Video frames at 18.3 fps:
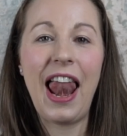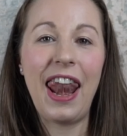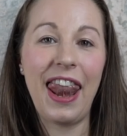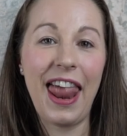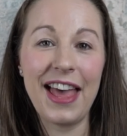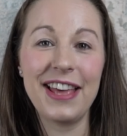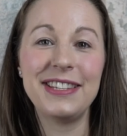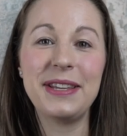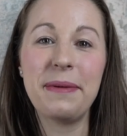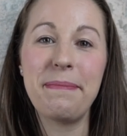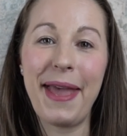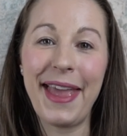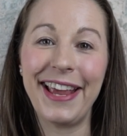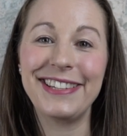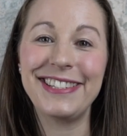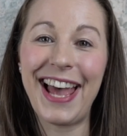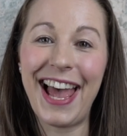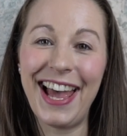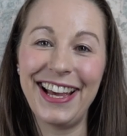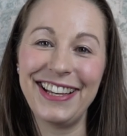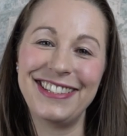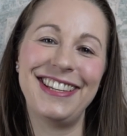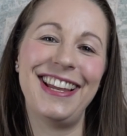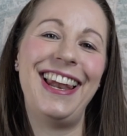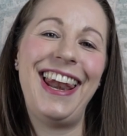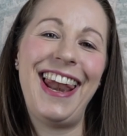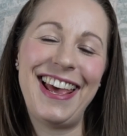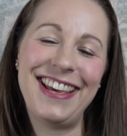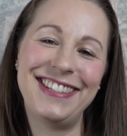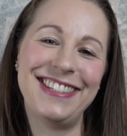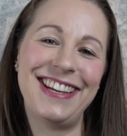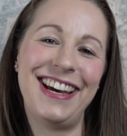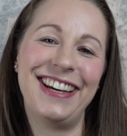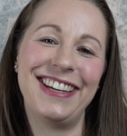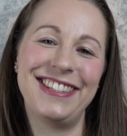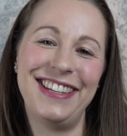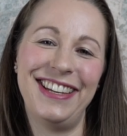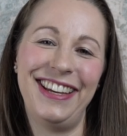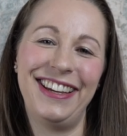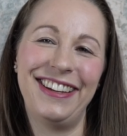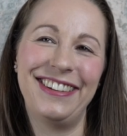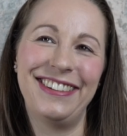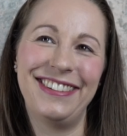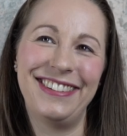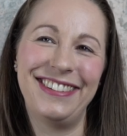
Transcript: Let's make tax less taxing.